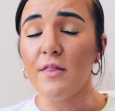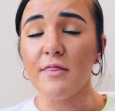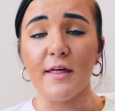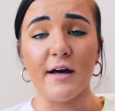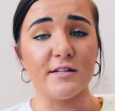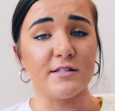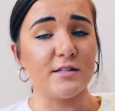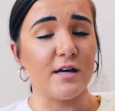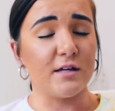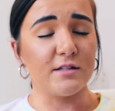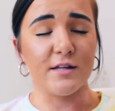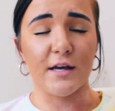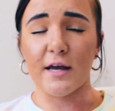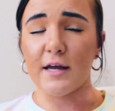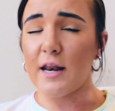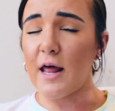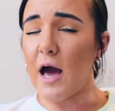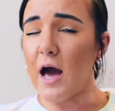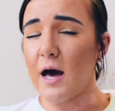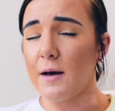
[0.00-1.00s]
that sounds like
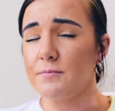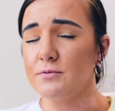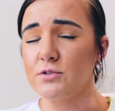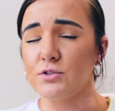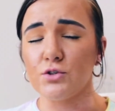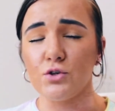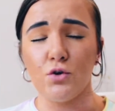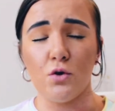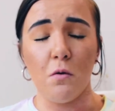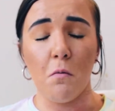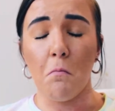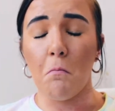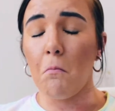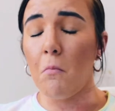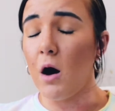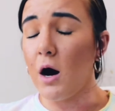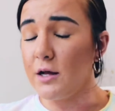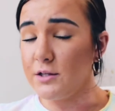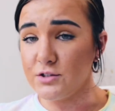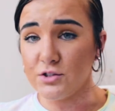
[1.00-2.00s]
an absolute
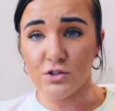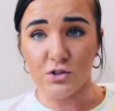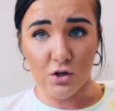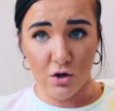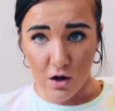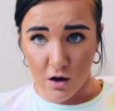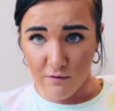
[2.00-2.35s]
monster